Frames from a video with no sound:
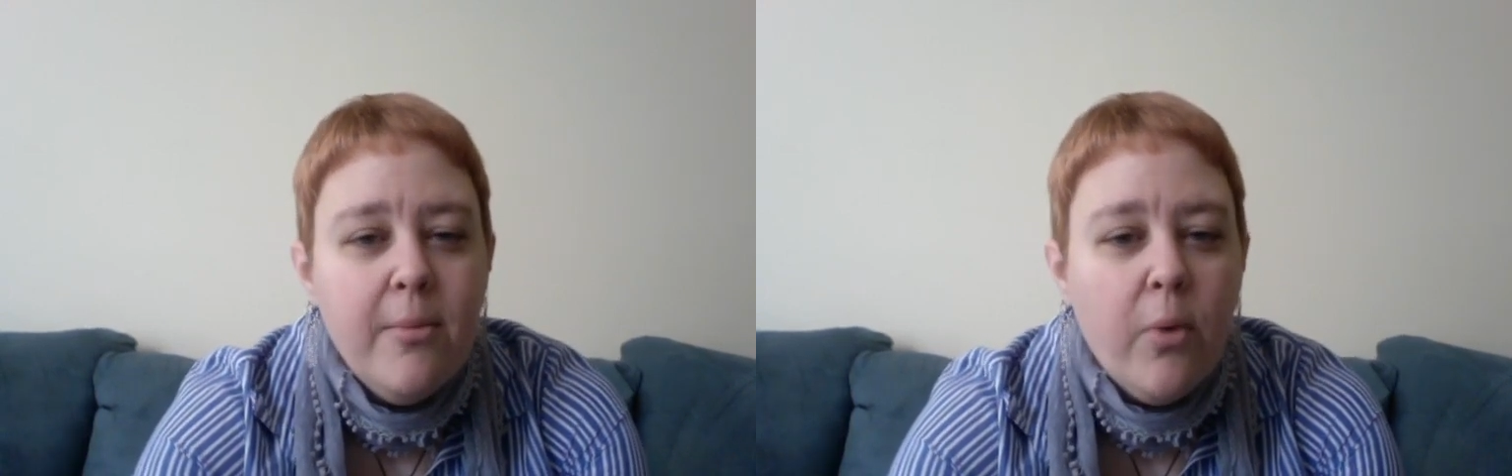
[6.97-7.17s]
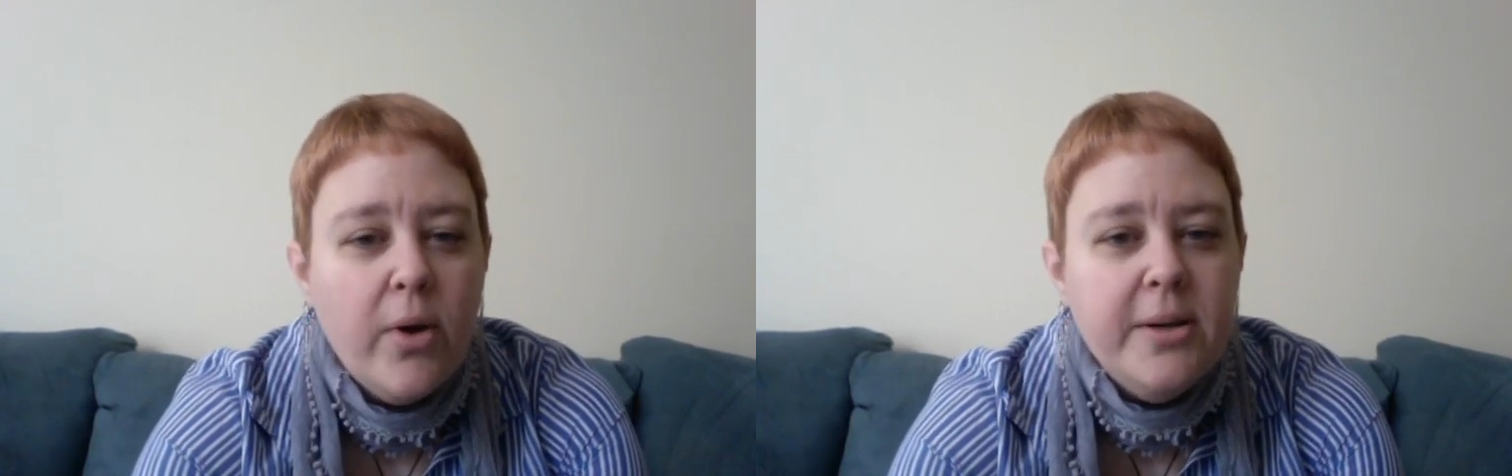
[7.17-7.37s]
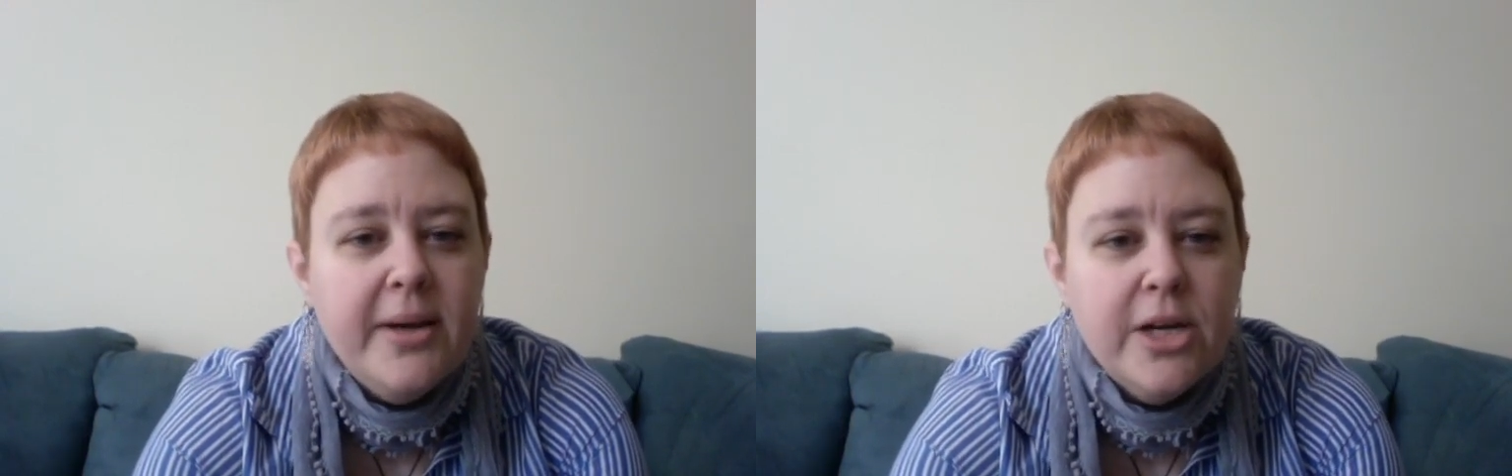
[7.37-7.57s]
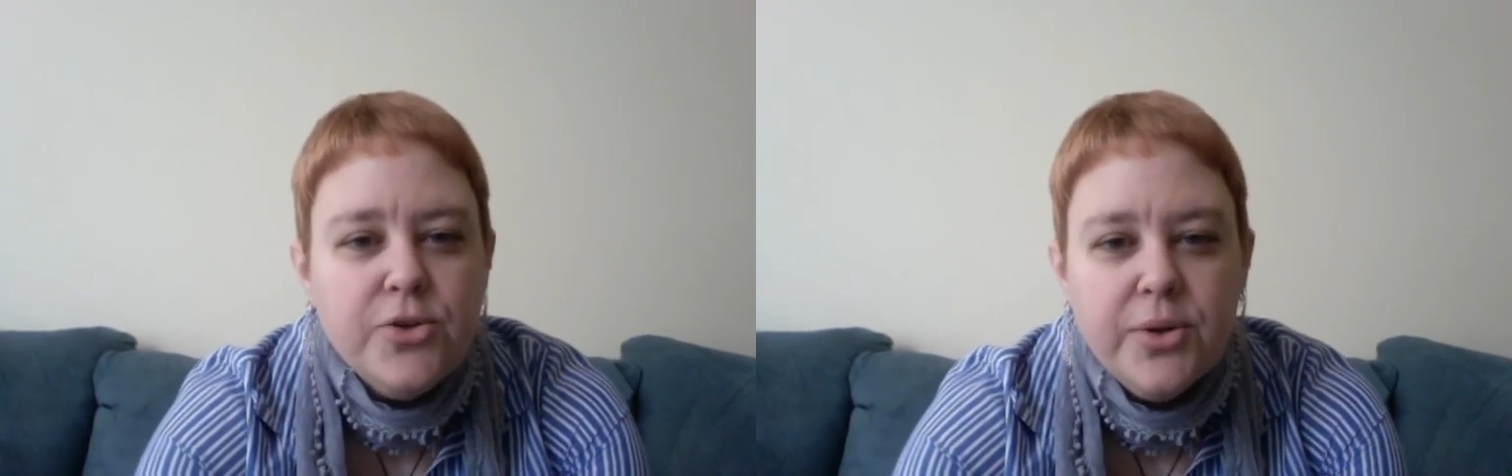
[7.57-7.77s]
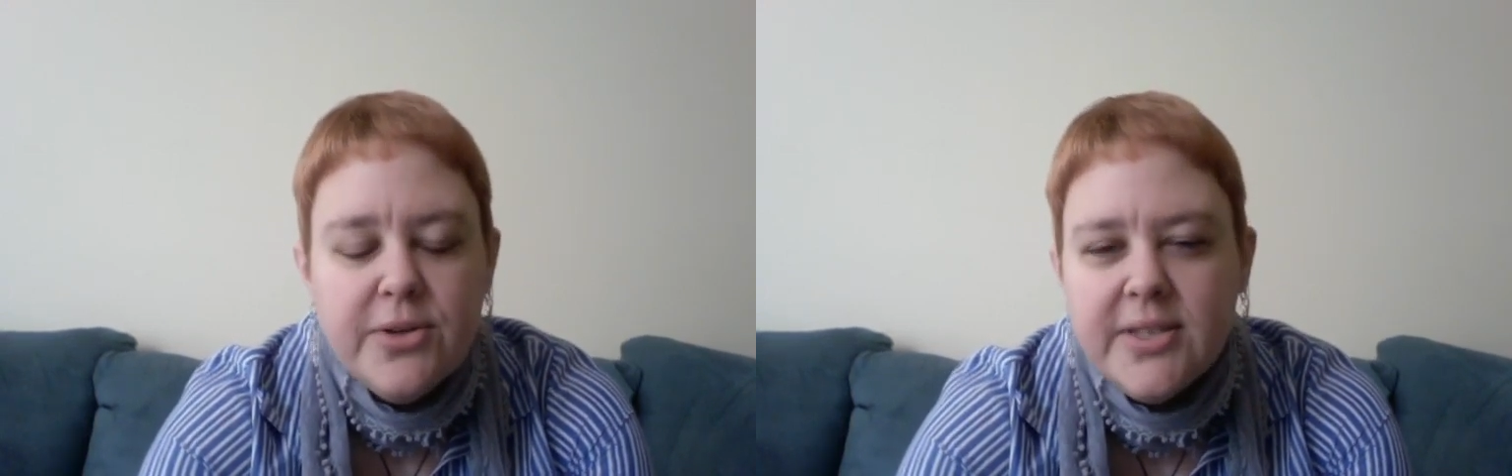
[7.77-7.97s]
I'm going to be
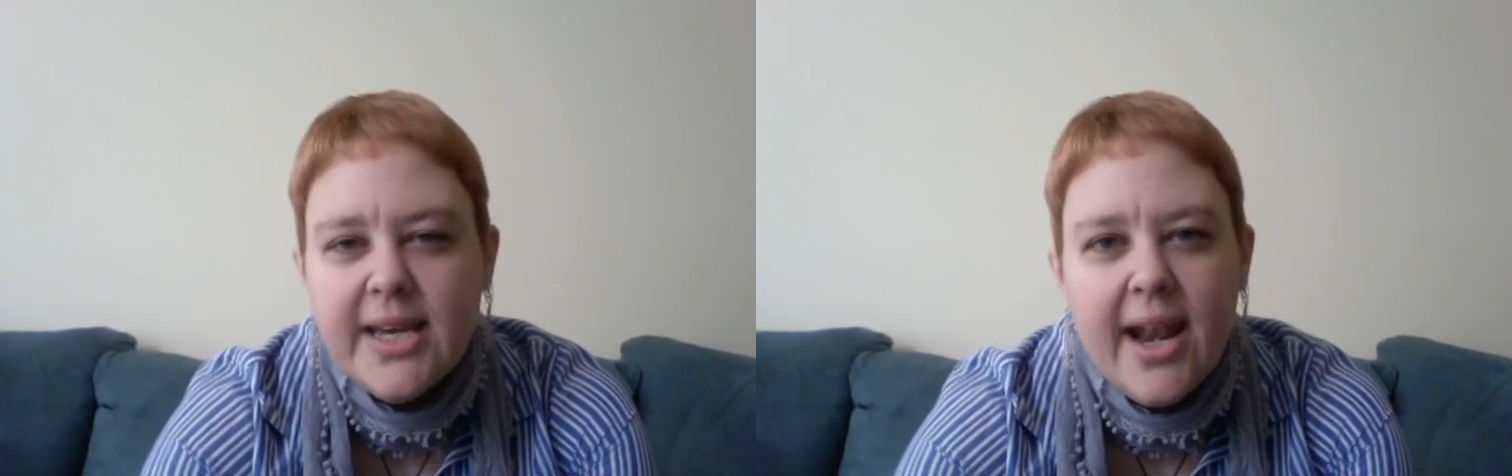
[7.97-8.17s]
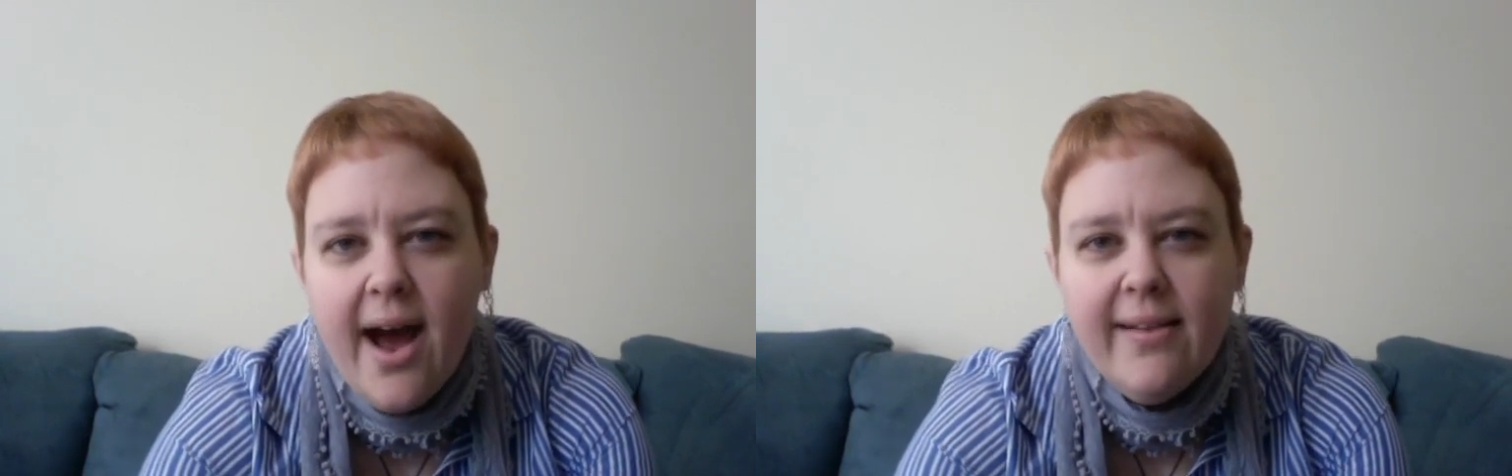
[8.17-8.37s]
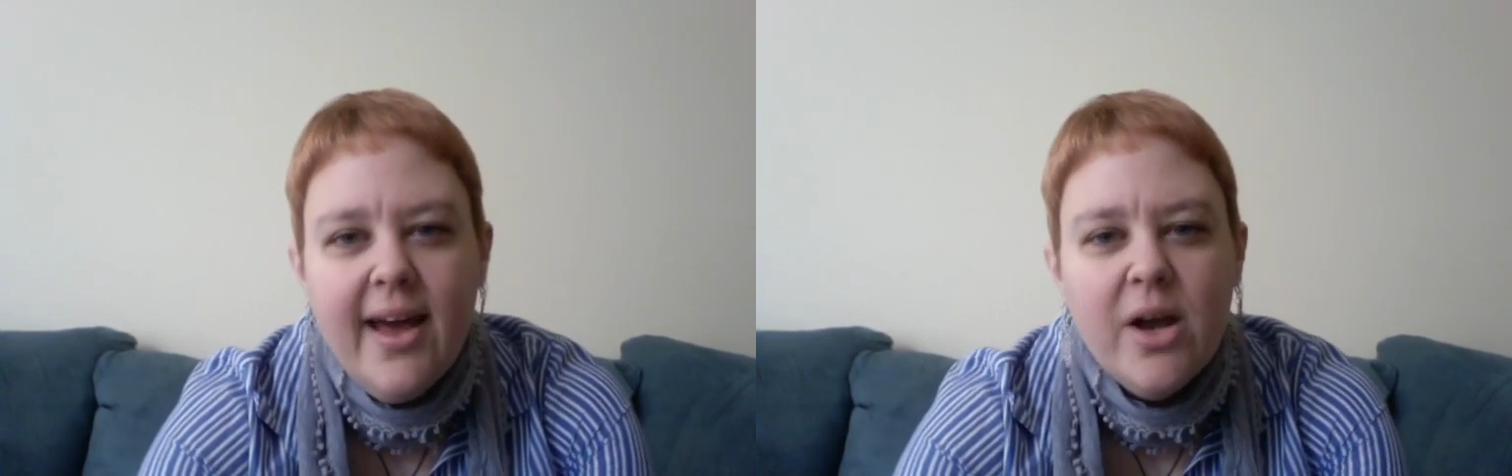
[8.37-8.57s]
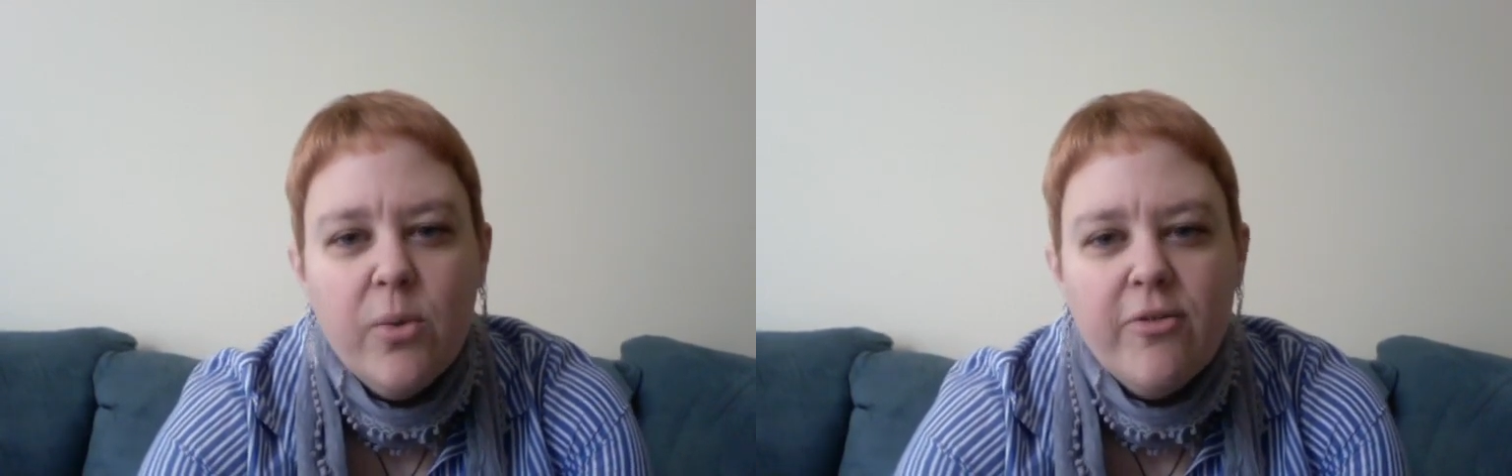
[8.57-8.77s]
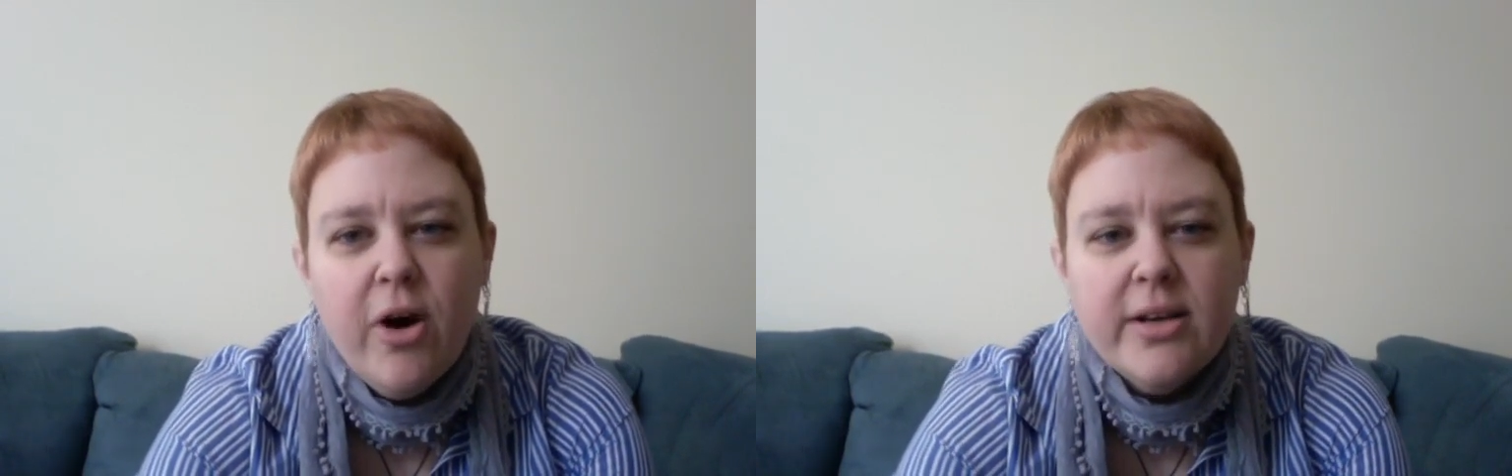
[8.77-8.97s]
introducing and highlighting
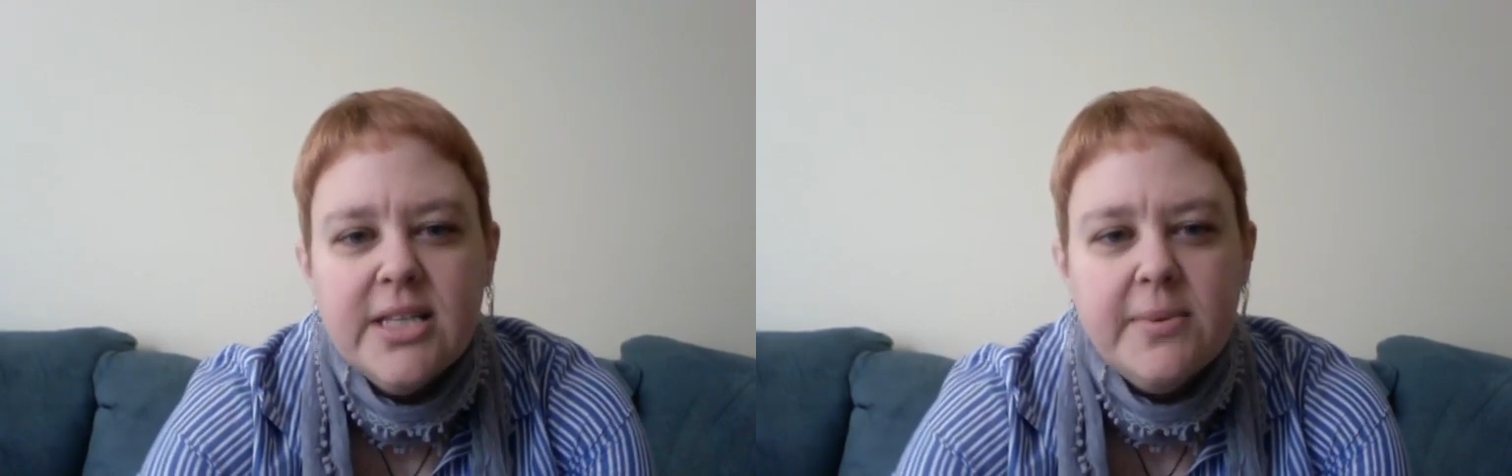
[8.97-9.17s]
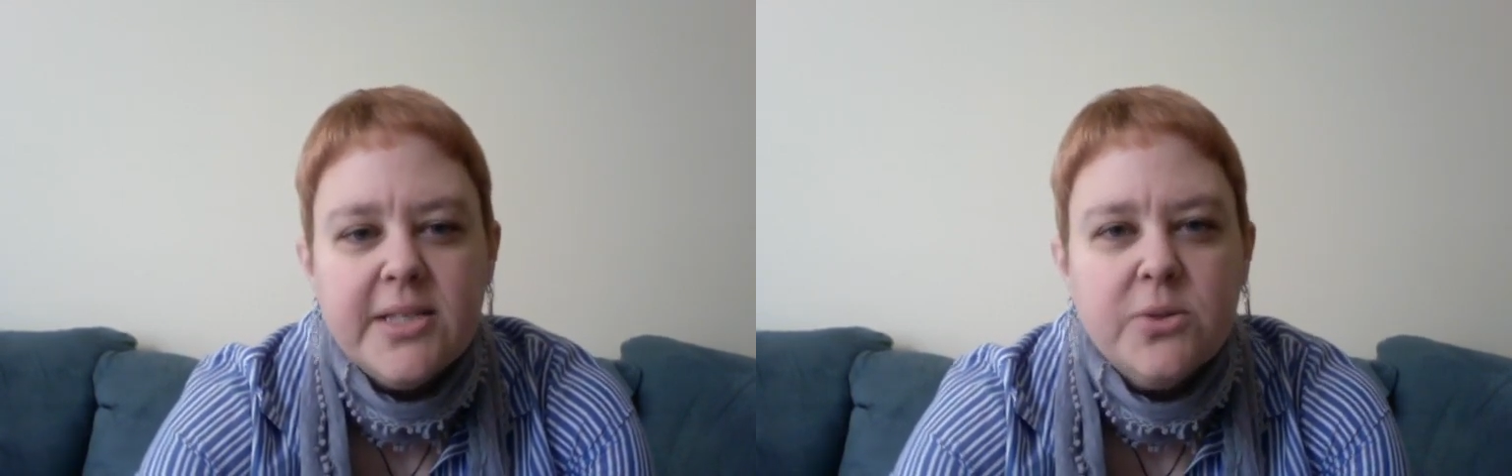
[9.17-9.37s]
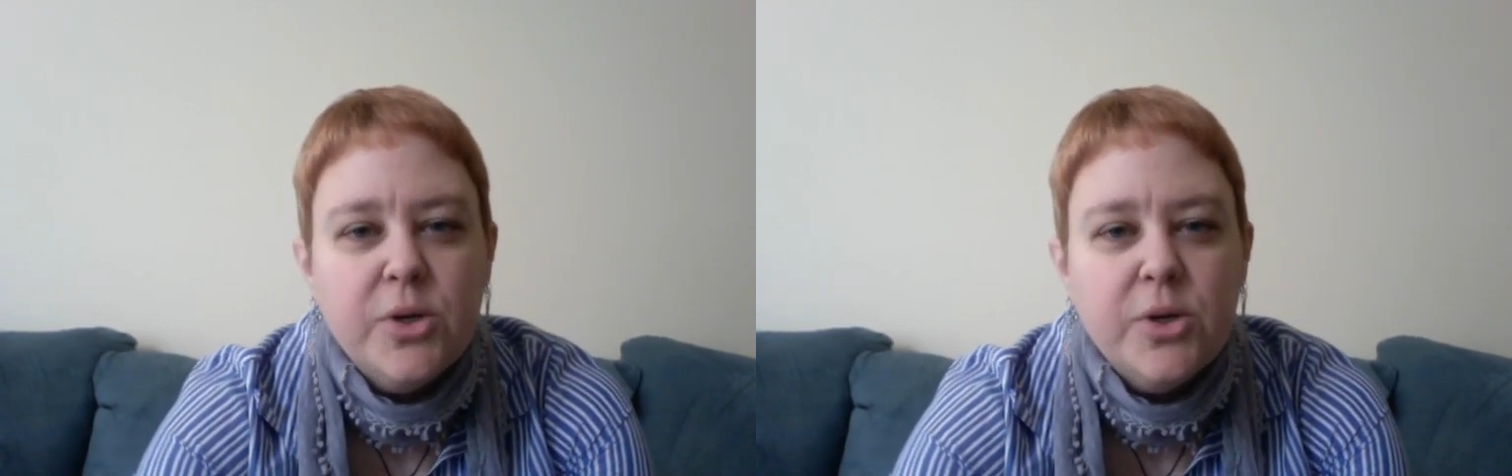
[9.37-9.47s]
one of our exhibits,